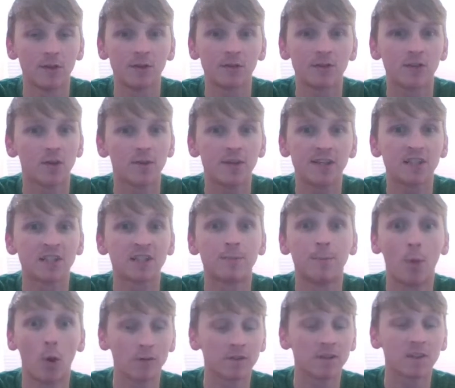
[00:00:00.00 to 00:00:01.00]
So these
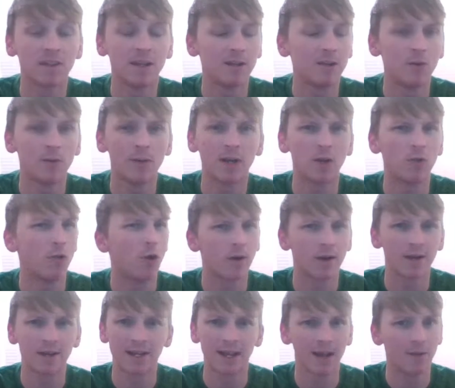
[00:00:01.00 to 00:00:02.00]
spots they're doing are not
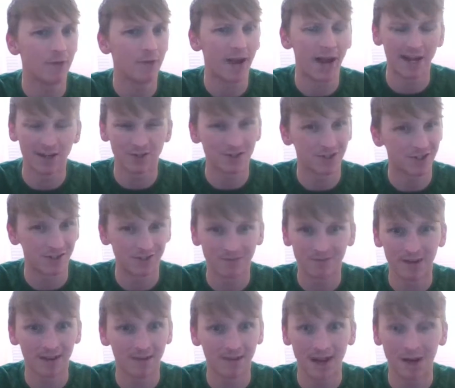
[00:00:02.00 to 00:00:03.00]
going to get a reaction
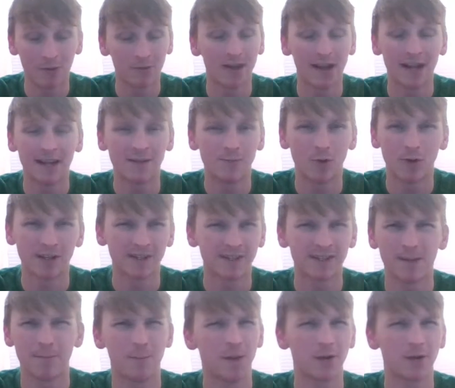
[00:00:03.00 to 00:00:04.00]
out of anyone
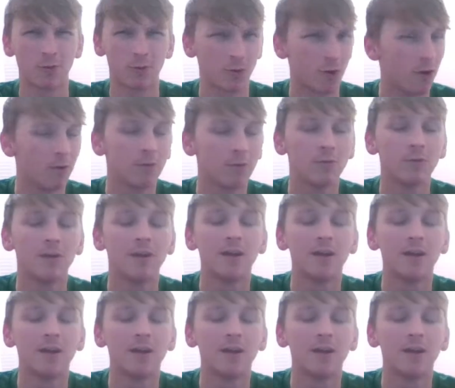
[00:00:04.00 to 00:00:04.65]
except Michael Cole.